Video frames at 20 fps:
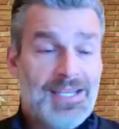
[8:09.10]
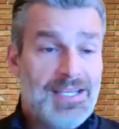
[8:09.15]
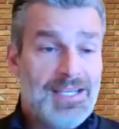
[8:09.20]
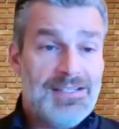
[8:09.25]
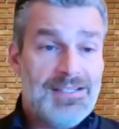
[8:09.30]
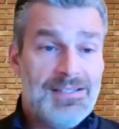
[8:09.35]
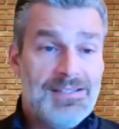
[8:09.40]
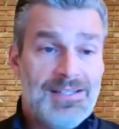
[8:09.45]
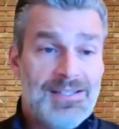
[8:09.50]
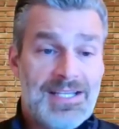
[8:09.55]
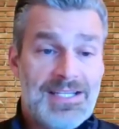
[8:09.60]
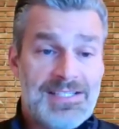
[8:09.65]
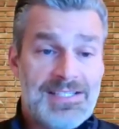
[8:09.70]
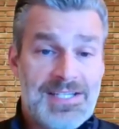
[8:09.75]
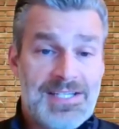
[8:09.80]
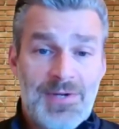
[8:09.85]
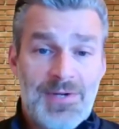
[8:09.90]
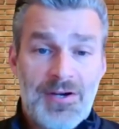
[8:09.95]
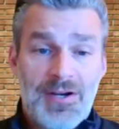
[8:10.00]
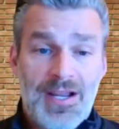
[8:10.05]
I think, like you
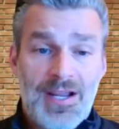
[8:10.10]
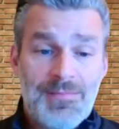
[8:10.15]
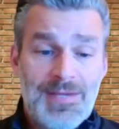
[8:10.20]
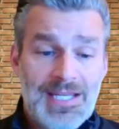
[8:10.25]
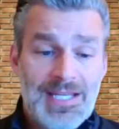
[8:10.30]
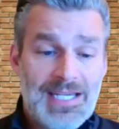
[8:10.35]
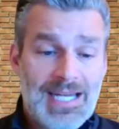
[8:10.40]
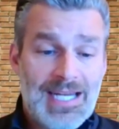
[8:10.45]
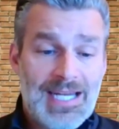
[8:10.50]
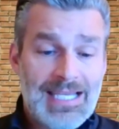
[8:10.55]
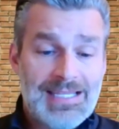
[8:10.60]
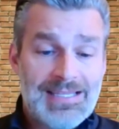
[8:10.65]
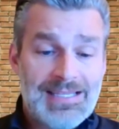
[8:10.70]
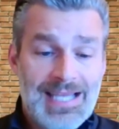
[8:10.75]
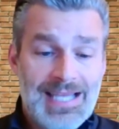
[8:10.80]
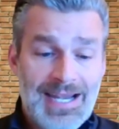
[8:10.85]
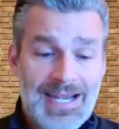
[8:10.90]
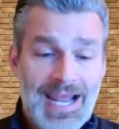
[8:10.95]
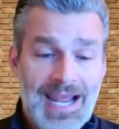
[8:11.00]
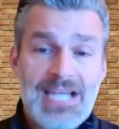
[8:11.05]
said, Mary, I mean,
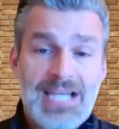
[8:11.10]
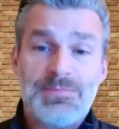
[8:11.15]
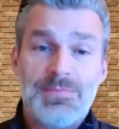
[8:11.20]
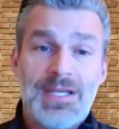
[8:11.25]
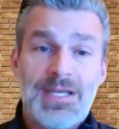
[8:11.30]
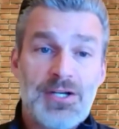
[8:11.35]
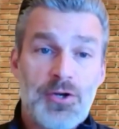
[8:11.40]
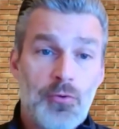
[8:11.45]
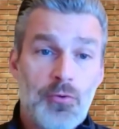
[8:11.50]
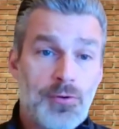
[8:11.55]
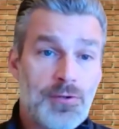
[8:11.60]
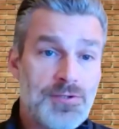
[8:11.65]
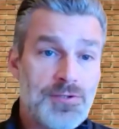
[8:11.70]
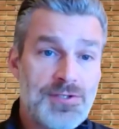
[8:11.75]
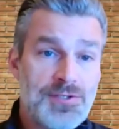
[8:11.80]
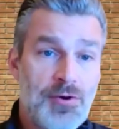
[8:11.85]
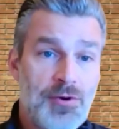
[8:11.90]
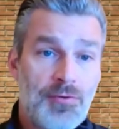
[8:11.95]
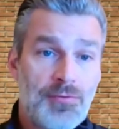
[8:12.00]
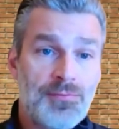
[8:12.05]
that has been a
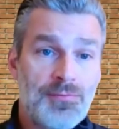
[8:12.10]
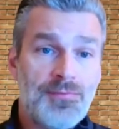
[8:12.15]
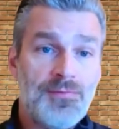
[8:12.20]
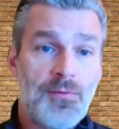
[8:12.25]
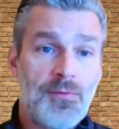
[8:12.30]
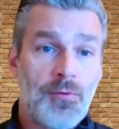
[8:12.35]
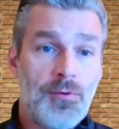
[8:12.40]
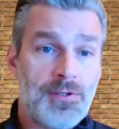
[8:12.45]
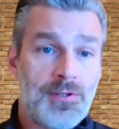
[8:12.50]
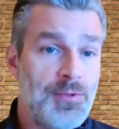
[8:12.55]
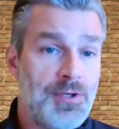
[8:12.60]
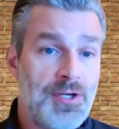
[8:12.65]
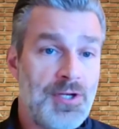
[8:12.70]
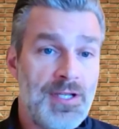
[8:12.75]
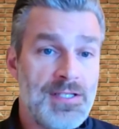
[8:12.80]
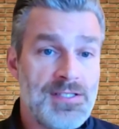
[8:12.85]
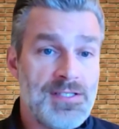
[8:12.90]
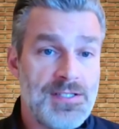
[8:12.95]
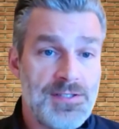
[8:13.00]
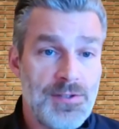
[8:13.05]
cornerstone for
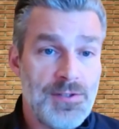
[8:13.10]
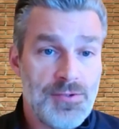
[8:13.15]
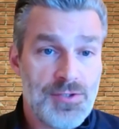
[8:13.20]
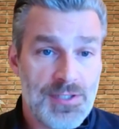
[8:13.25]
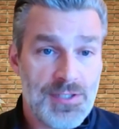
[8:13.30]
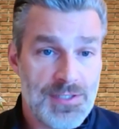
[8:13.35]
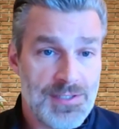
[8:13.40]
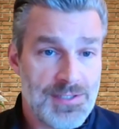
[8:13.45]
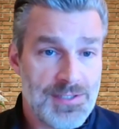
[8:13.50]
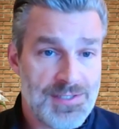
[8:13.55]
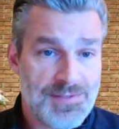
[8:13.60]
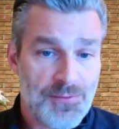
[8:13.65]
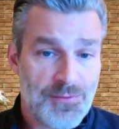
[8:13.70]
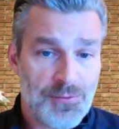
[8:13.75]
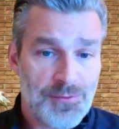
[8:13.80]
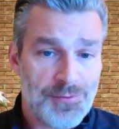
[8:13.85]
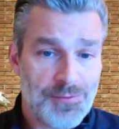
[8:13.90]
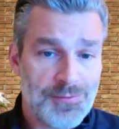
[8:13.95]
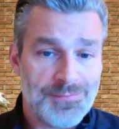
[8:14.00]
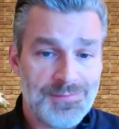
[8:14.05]
community institutions
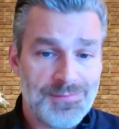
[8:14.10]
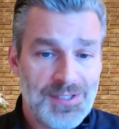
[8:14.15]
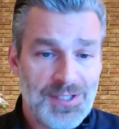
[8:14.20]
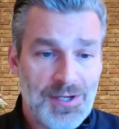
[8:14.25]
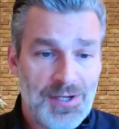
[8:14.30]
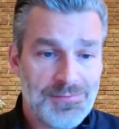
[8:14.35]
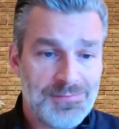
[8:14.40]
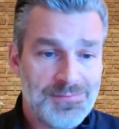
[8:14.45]
for,